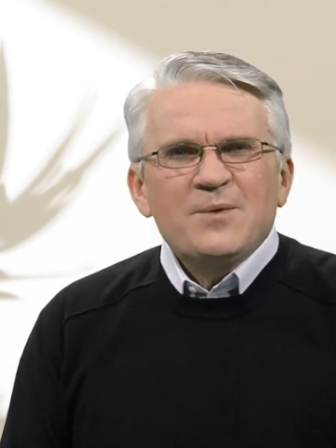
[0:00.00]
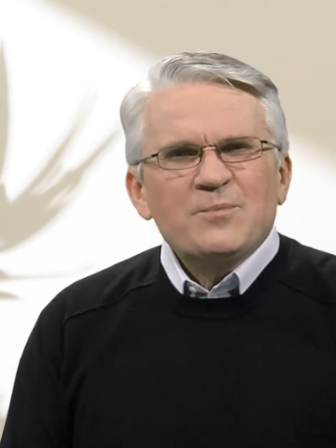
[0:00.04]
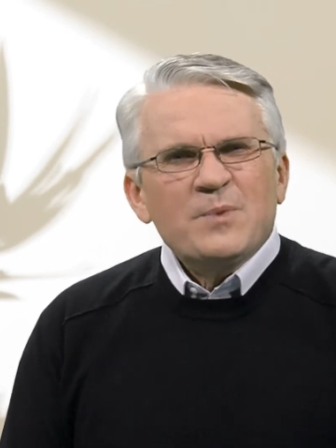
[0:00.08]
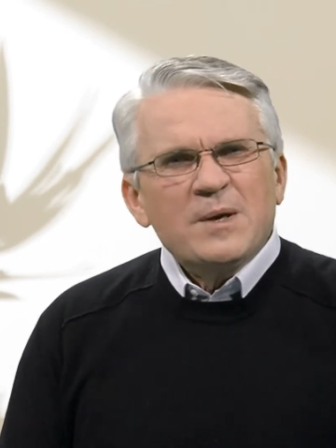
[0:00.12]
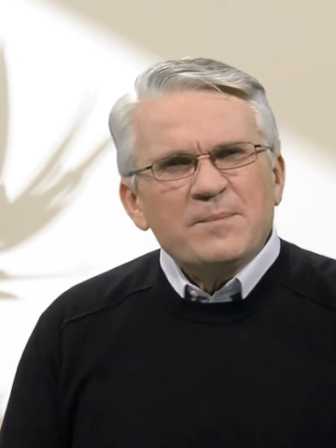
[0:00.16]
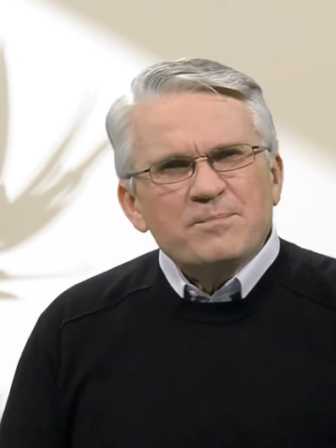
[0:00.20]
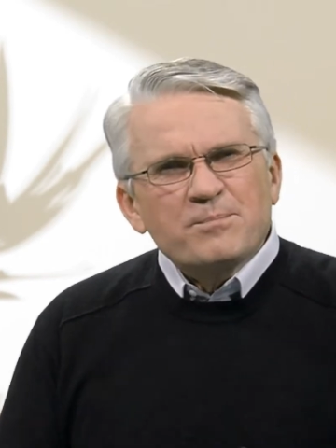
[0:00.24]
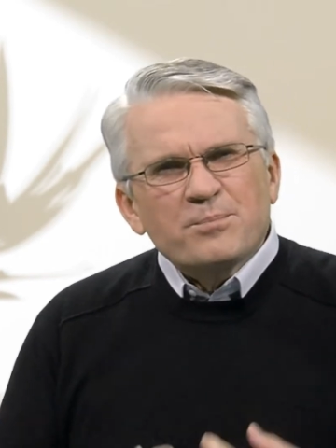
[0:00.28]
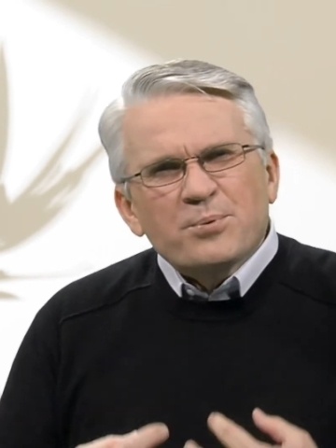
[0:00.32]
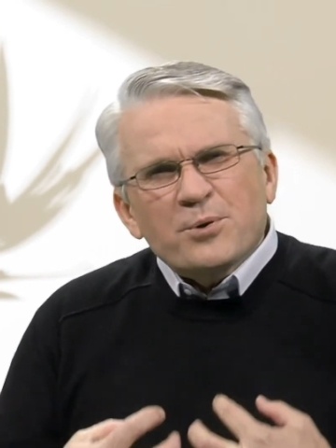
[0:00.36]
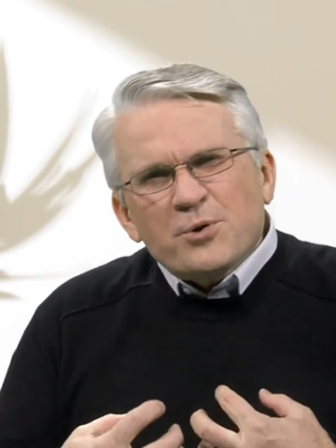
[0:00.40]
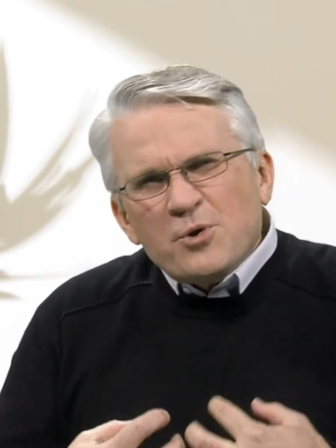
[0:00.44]

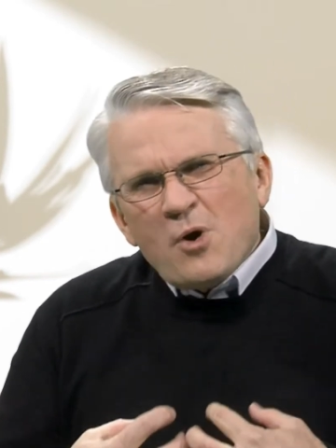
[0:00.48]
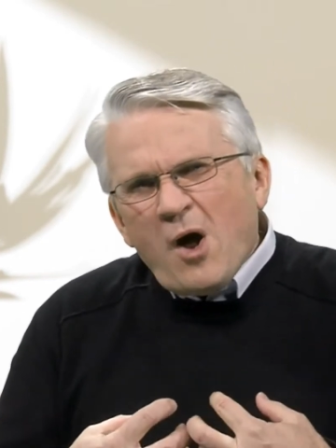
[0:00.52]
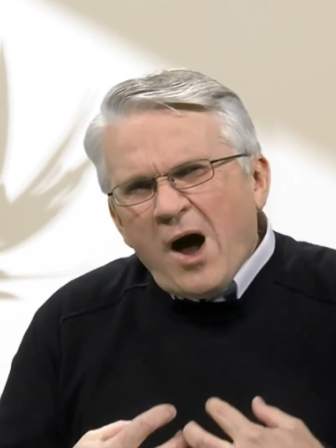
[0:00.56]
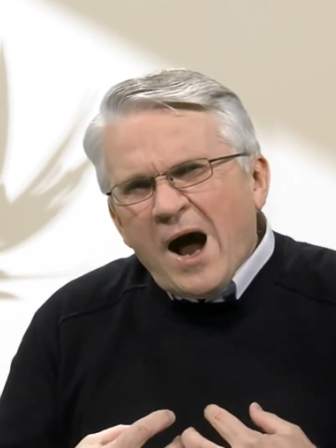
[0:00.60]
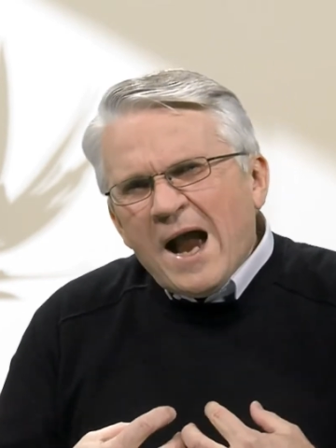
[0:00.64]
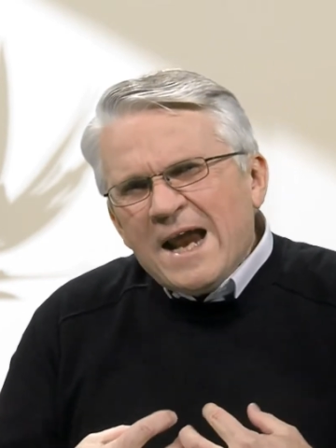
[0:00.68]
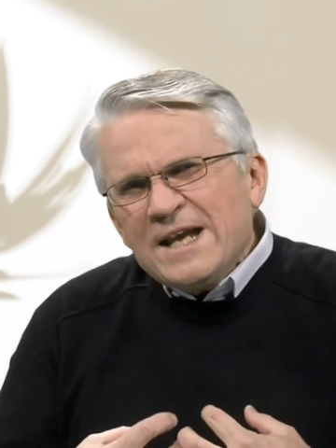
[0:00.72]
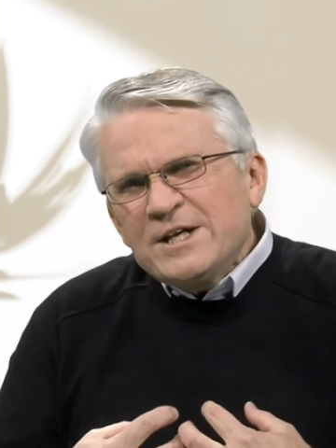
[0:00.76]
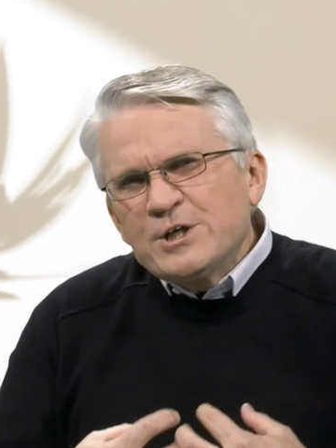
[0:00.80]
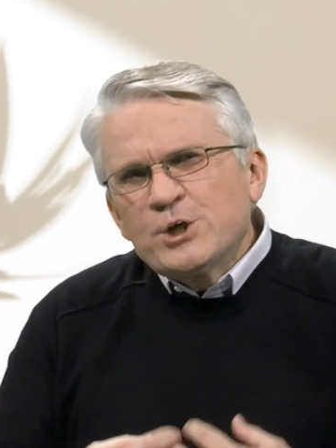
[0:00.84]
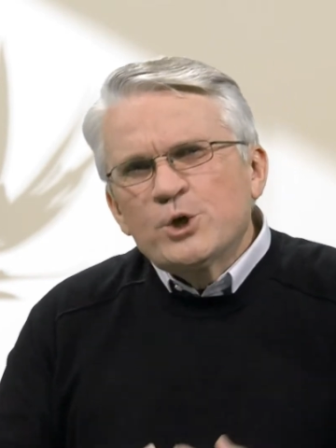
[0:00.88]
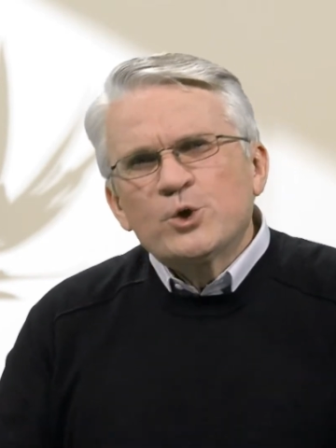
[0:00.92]
When
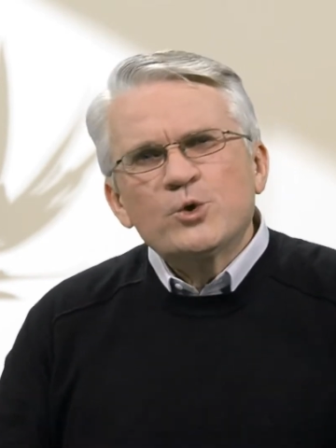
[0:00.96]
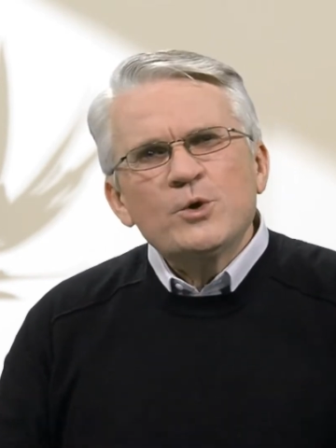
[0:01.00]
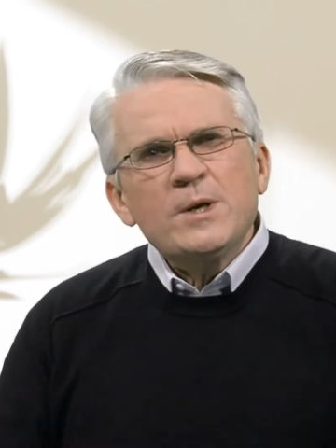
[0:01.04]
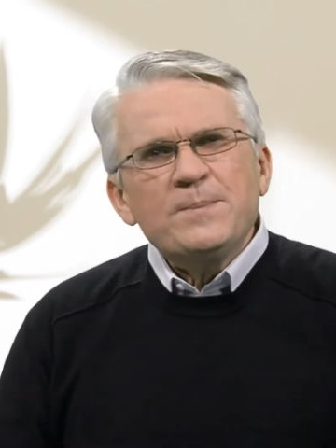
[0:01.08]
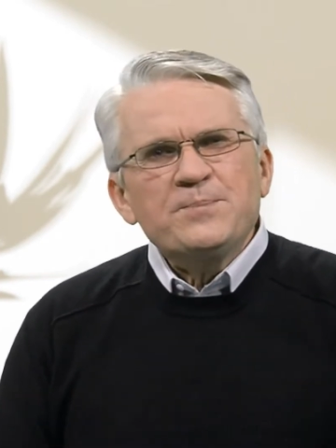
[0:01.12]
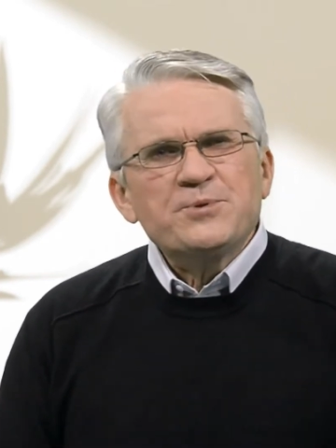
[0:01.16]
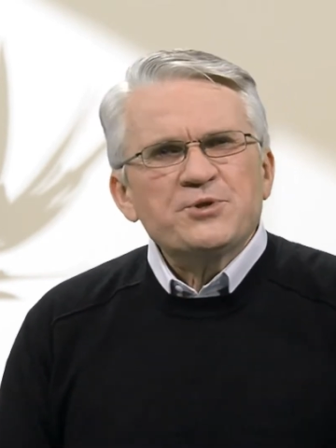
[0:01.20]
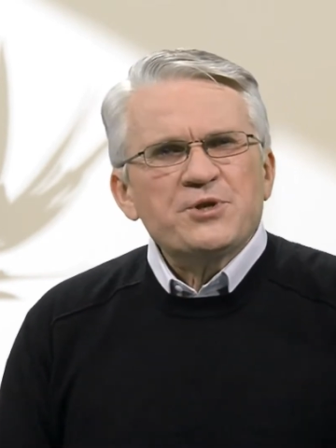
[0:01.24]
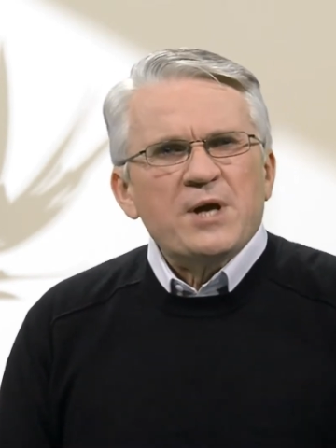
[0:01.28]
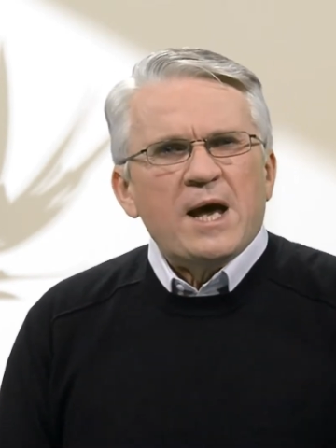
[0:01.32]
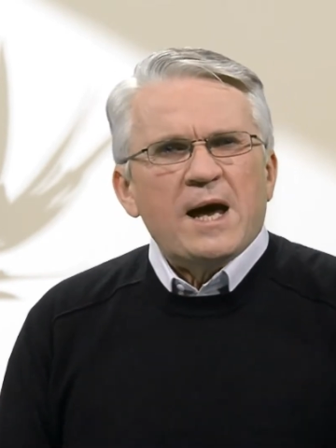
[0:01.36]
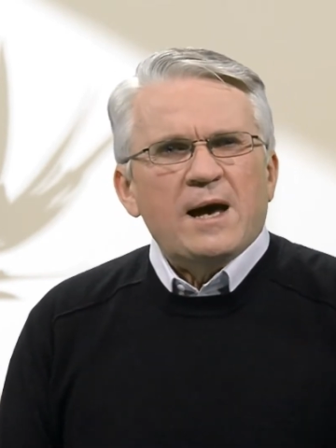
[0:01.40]
pride
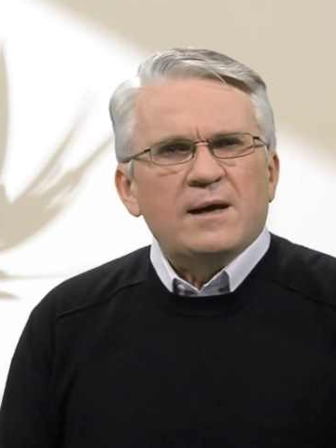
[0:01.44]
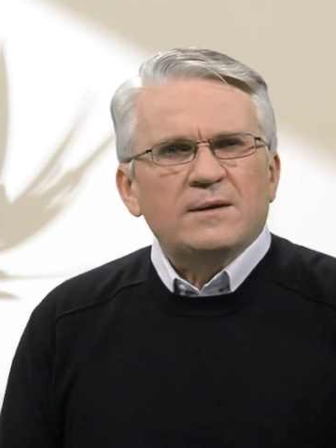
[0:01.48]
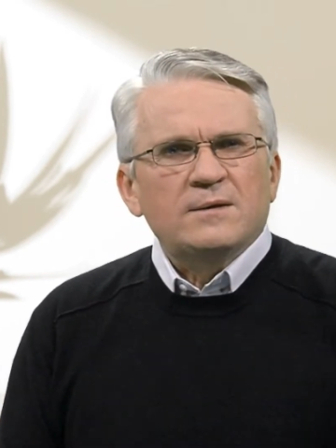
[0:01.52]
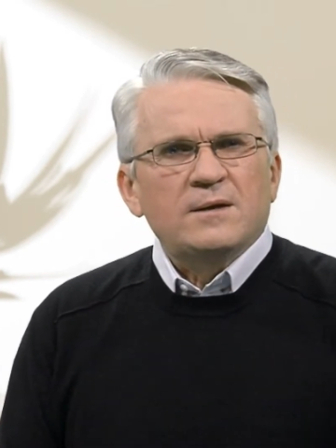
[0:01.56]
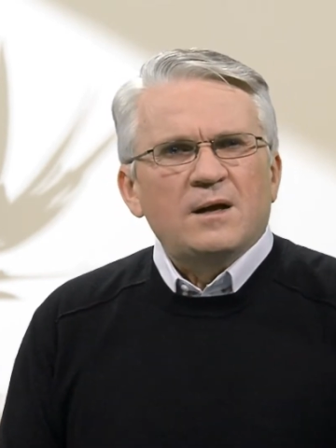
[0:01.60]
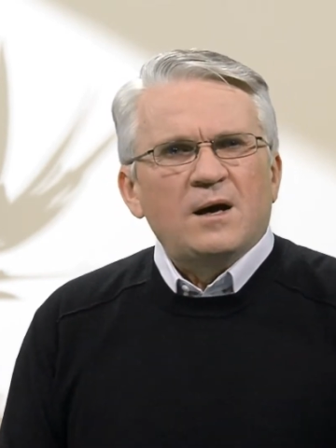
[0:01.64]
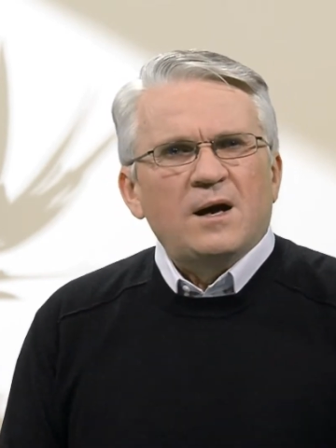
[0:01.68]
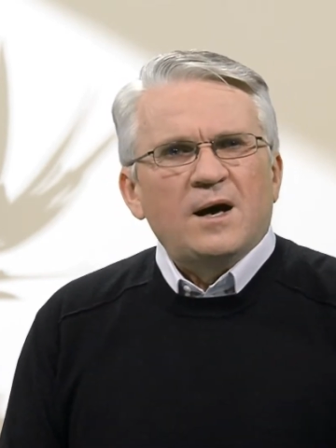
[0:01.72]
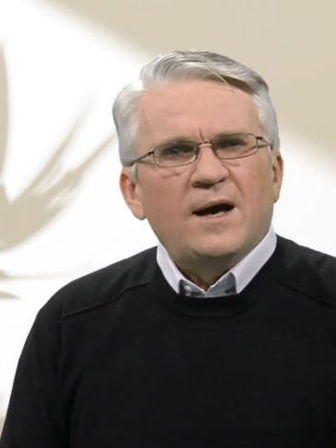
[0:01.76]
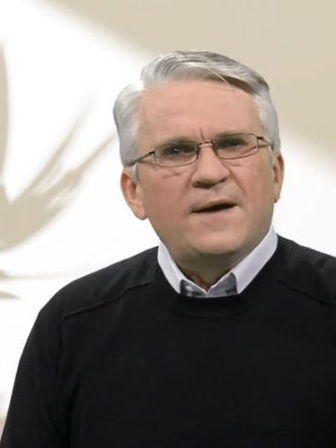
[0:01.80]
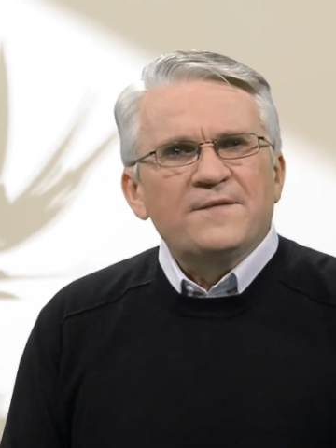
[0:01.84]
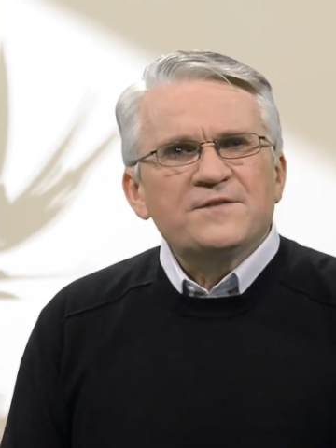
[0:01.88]
grips our
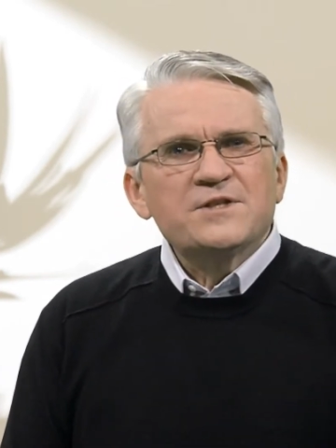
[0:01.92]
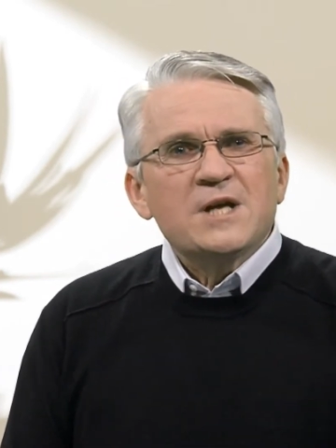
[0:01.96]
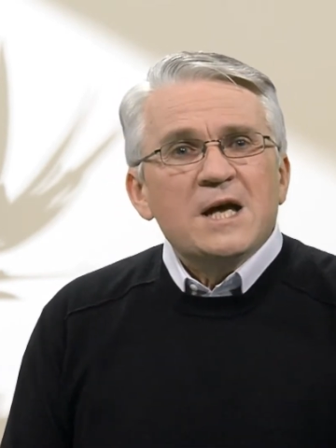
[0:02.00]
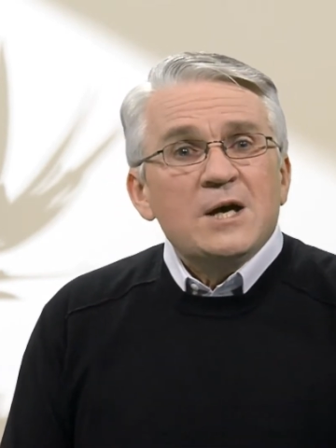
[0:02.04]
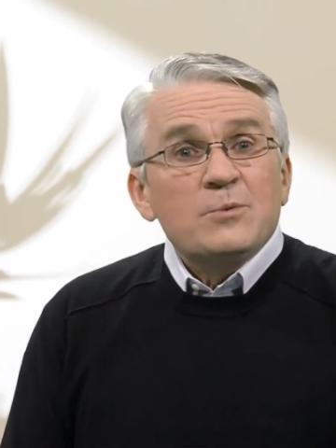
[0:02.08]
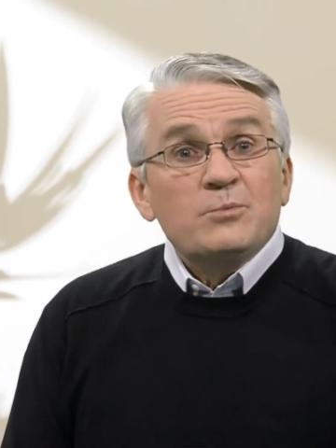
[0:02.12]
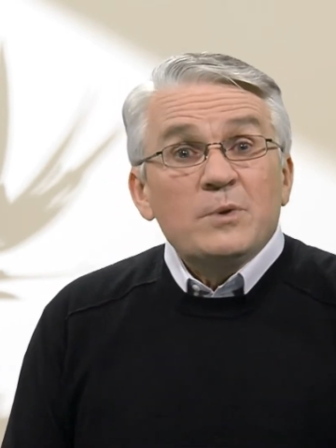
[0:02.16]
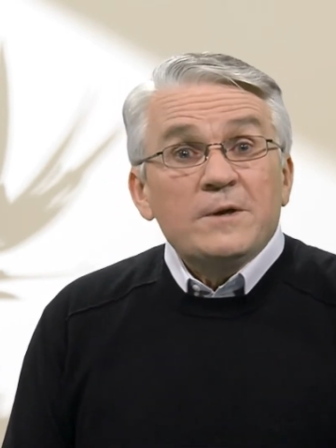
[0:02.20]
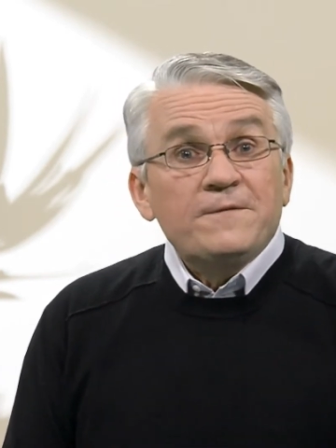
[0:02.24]
lives,